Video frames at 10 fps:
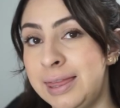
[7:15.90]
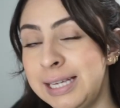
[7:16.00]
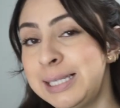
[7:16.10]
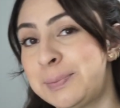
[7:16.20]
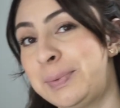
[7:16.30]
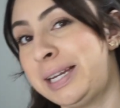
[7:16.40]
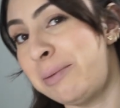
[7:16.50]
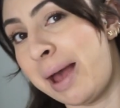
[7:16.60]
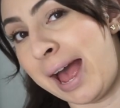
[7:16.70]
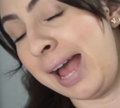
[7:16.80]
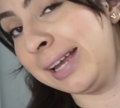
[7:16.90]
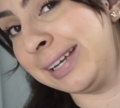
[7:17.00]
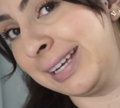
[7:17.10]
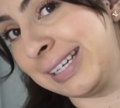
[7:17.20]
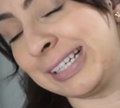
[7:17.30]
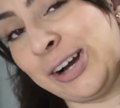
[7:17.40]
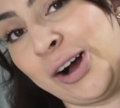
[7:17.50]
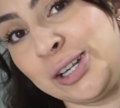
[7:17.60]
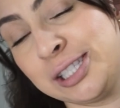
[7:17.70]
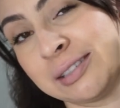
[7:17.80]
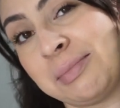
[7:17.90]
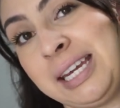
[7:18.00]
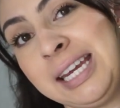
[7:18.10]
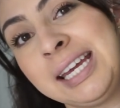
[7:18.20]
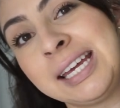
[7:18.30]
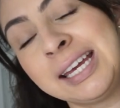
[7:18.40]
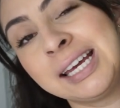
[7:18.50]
This mini bag cost me